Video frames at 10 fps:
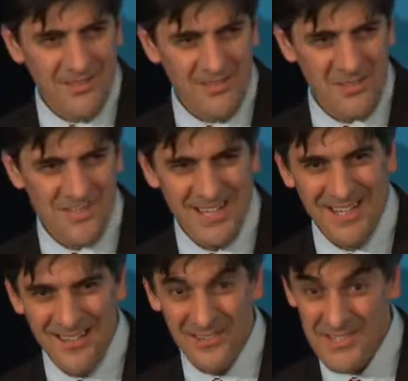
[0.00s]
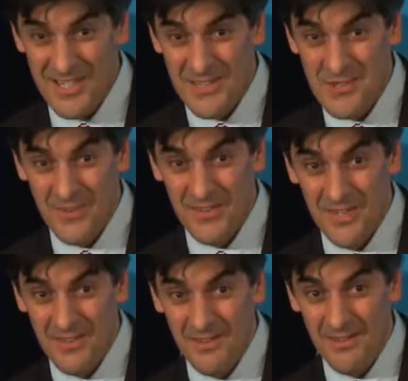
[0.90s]
I'll just say this one
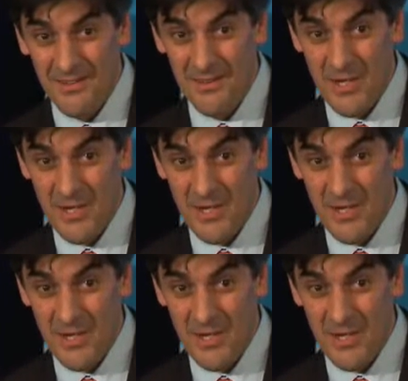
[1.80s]
thing. The